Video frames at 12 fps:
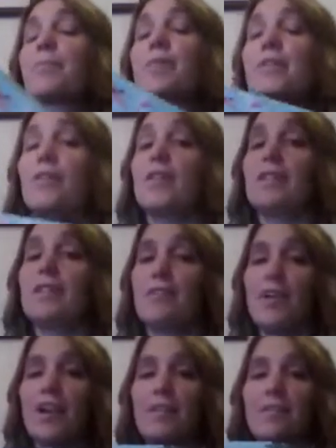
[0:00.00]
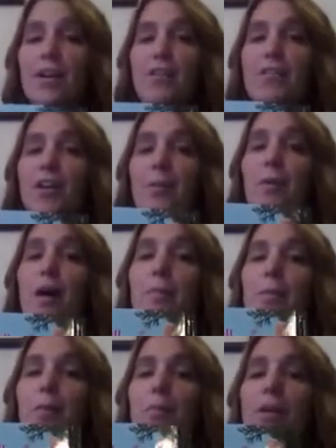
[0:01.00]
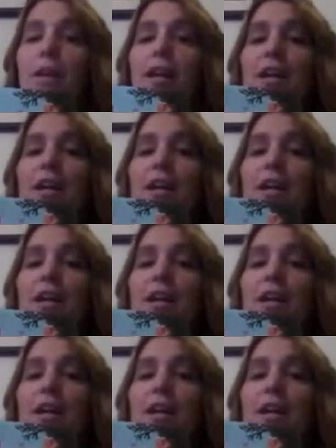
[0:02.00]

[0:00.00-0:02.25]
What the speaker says: So this is a very, very, very popular book.